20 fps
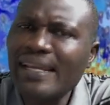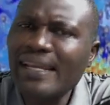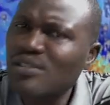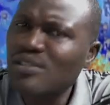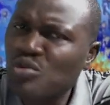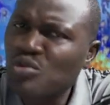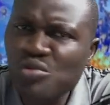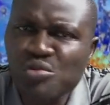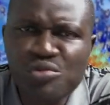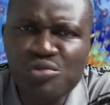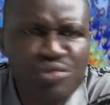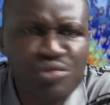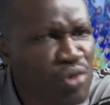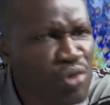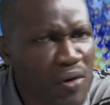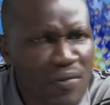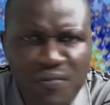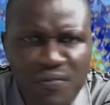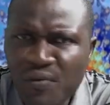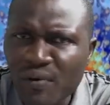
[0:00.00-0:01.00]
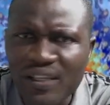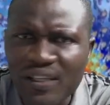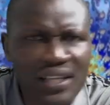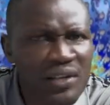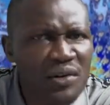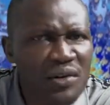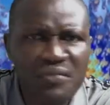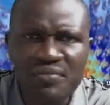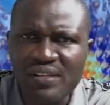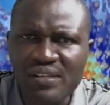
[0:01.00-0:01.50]
to run for the
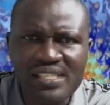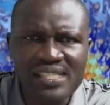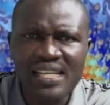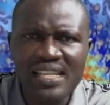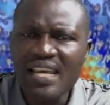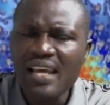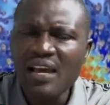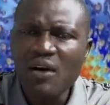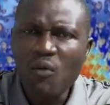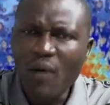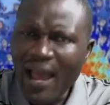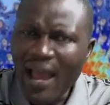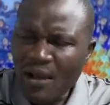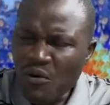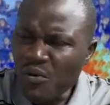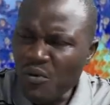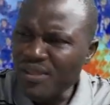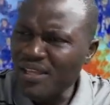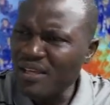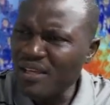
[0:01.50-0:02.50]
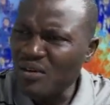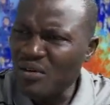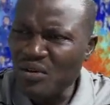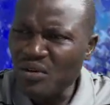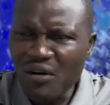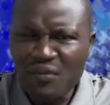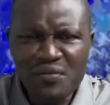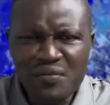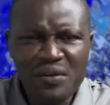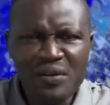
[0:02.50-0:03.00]
office. Why would the
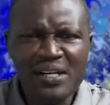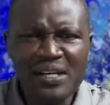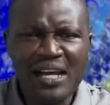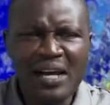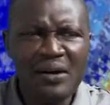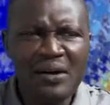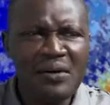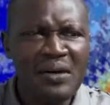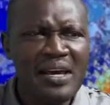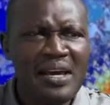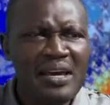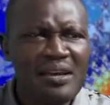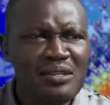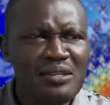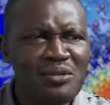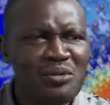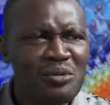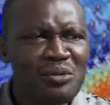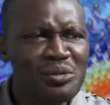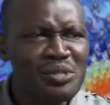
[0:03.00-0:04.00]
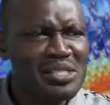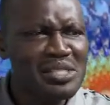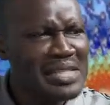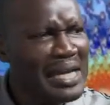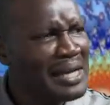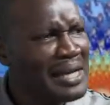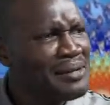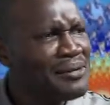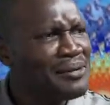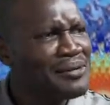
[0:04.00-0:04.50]
governor now,
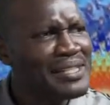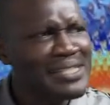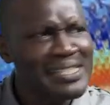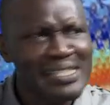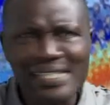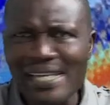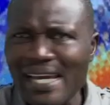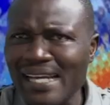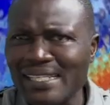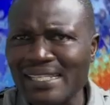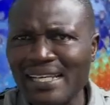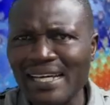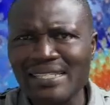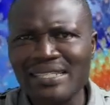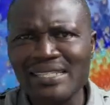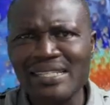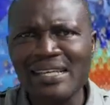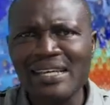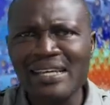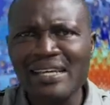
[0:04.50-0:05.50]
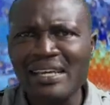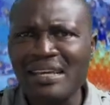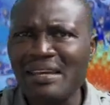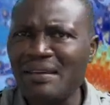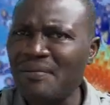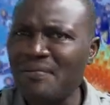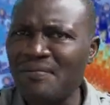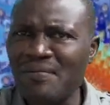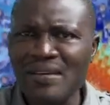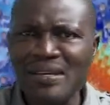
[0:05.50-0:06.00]
stand on his neck that
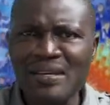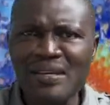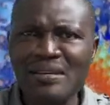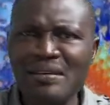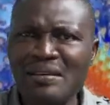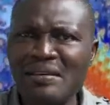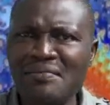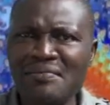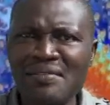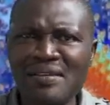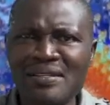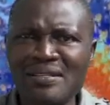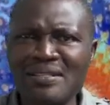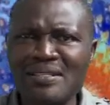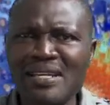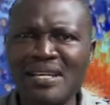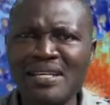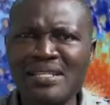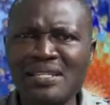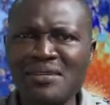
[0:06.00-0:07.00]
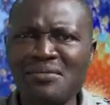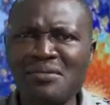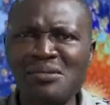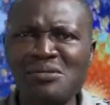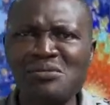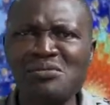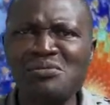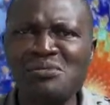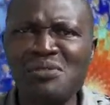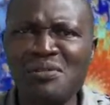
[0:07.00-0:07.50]
if he says he wants to run